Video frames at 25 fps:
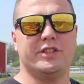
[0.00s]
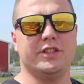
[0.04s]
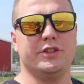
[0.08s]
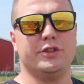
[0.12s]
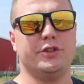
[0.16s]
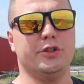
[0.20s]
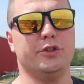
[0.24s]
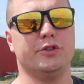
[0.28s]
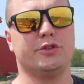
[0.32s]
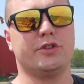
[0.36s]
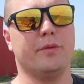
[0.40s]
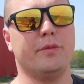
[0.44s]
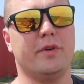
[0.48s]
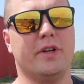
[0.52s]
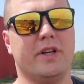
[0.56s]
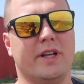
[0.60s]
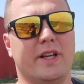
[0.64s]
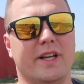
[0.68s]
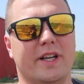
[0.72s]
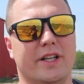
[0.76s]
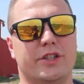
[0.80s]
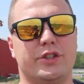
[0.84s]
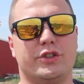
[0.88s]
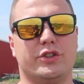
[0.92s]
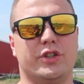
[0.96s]
issues can be
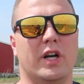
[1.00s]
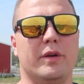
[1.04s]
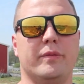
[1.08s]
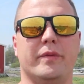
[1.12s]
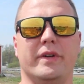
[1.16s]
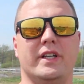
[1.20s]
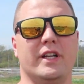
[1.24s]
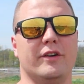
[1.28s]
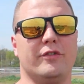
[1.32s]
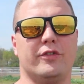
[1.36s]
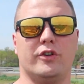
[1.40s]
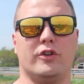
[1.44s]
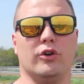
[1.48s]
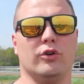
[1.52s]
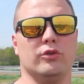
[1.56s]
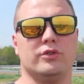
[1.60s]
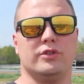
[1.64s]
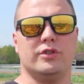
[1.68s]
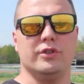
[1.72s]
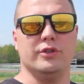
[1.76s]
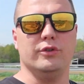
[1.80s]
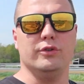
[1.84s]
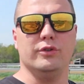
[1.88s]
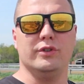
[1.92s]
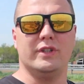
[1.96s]
extremely difficult
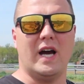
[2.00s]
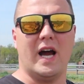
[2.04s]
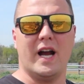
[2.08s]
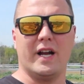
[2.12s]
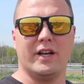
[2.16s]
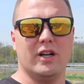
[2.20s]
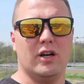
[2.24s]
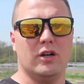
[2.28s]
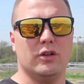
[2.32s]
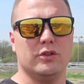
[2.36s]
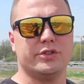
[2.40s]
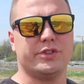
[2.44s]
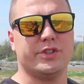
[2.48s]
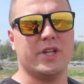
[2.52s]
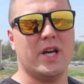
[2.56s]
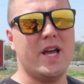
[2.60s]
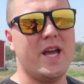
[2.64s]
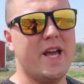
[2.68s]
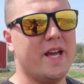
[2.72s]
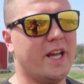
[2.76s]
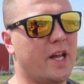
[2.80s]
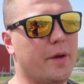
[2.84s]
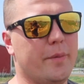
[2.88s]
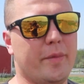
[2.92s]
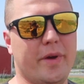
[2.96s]
to diagnose,
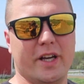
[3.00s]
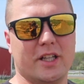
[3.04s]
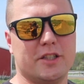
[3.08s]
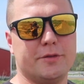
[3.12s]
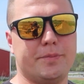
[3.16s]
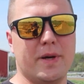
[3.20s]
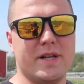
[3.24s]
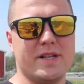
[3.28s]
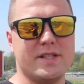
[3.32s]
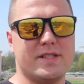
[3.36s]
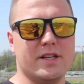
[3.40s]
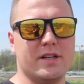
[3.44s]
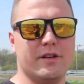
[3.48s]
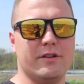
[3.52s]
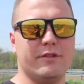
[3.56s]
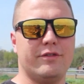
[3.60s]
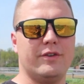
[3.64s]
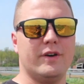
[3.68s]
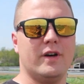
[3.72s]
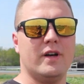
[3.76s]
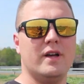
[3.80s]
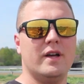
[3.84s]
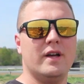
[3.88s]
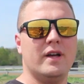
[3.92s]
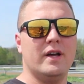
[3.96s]
can be expensive.
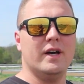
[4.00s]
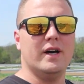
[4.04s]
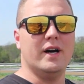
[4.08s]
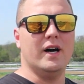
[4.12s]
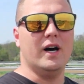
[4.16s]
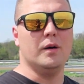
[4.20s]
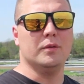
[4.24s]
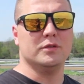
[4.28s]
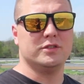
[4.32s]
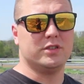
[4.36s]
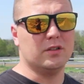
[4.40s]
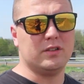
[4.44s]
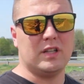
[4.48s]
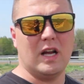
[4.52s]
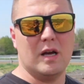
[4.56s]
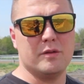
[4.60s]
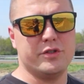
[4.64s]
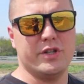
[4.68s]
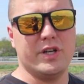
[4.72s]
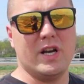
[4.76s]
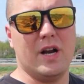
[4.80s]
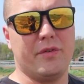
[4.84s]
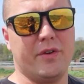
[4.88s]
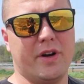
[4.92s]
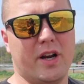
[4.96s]
Sometimes
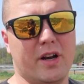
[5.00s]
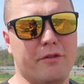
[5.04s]
you never get